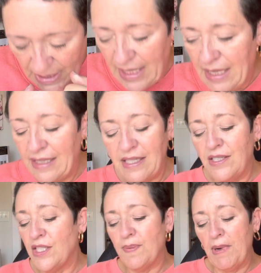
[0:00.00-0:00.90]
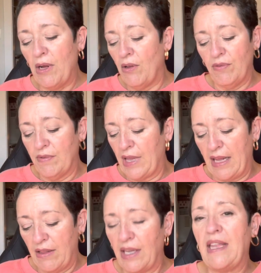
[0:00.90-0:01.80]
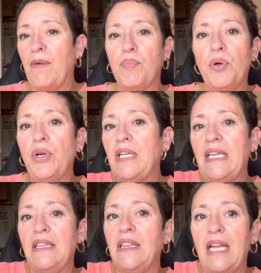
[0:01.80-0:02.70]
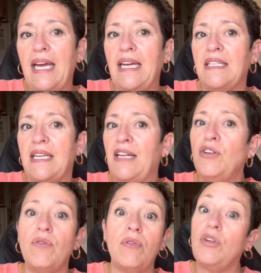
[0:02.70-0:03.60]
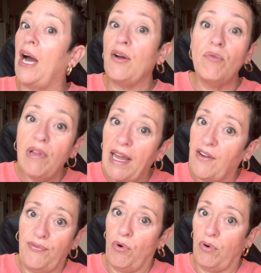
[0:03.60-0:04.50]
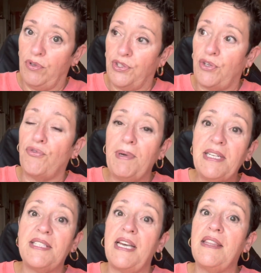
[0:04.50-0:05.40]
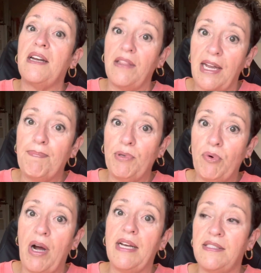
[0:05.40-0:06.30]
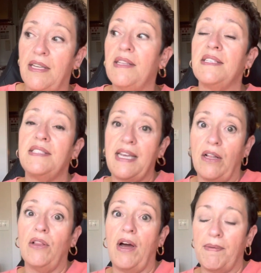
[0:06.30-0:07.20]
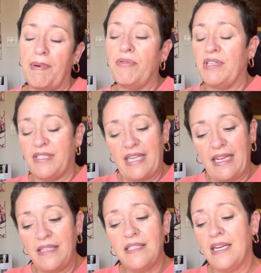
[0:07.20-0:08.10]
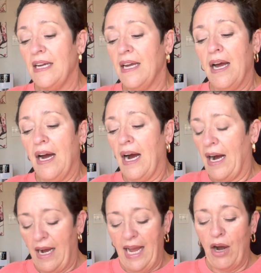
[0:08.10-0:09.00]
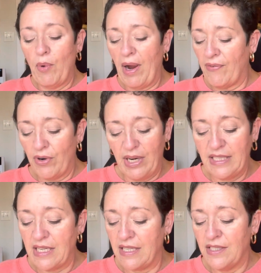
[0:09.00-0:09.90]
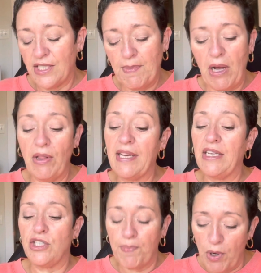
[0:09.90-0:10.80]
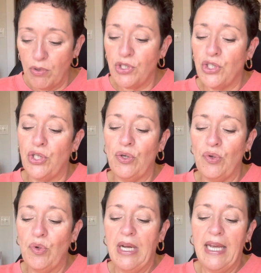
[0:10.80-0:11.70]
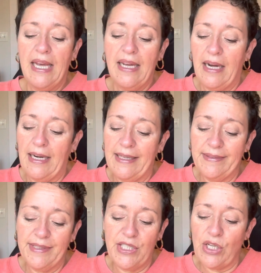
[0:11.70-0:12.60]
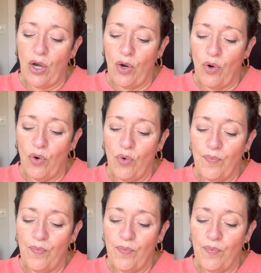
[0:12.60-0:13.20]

it doesn't smell like that pretty light, and I don't like florals. So for me to say that I like Blue Hyacinth is saying a lot about this scent. However, it doesn't smell like it's supposed to. So,